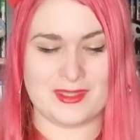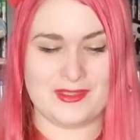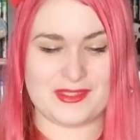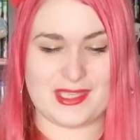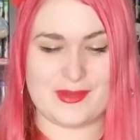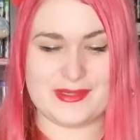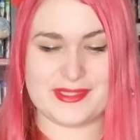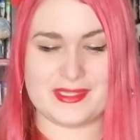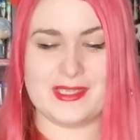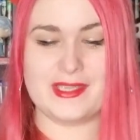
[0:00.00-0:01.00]
So that
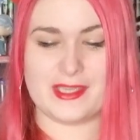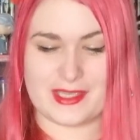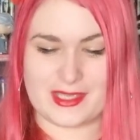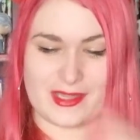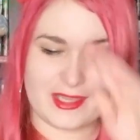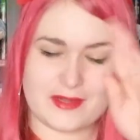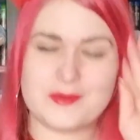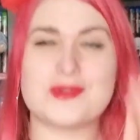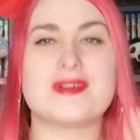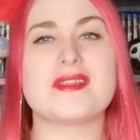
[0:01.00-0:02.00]
was a little
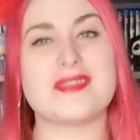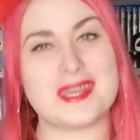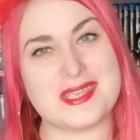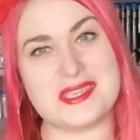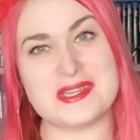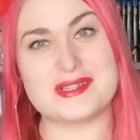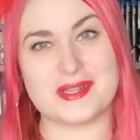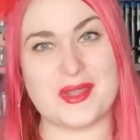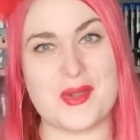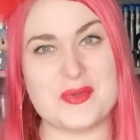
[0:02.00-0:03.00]
more than a year
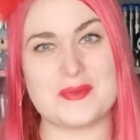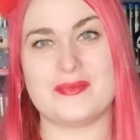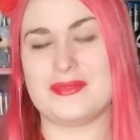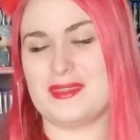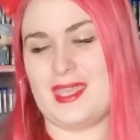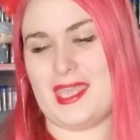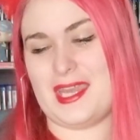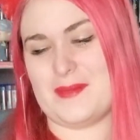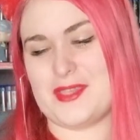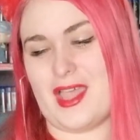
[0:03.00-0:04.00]
ago. And
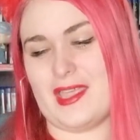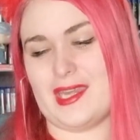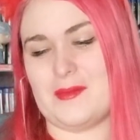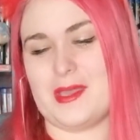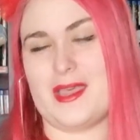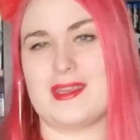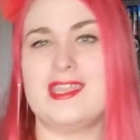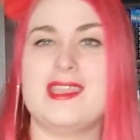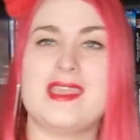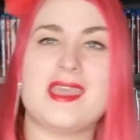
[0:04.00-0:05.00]
I'm talking about
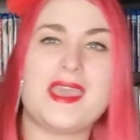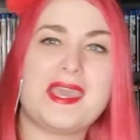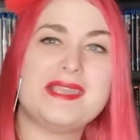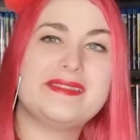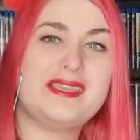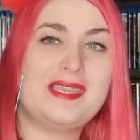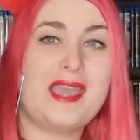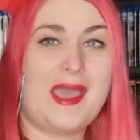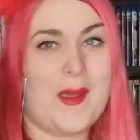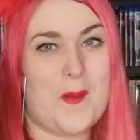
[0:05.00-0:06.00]

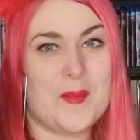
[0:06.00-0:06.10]
ATM.